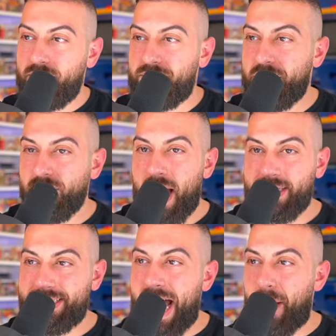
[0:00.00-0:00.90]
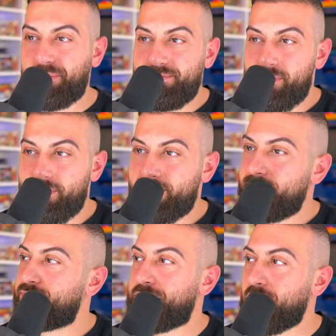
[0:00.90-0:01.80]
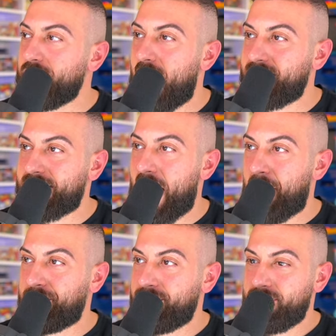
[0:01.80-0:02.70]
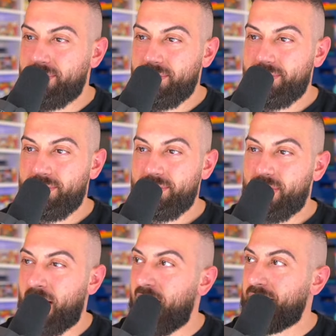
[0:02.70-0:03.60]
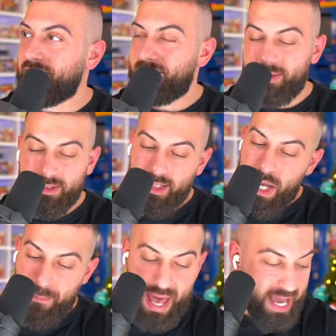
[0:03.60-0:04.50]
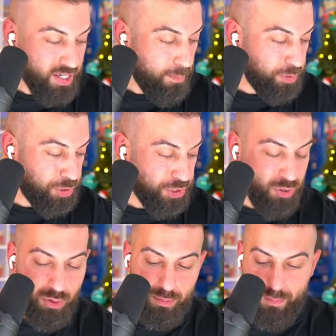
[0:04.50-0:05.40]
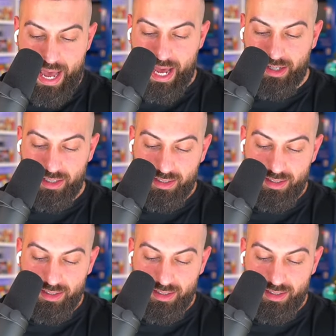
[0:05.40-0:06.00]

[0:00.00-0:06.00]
Still non-stop. Still non-stop. All right. Pack number 2, Matt.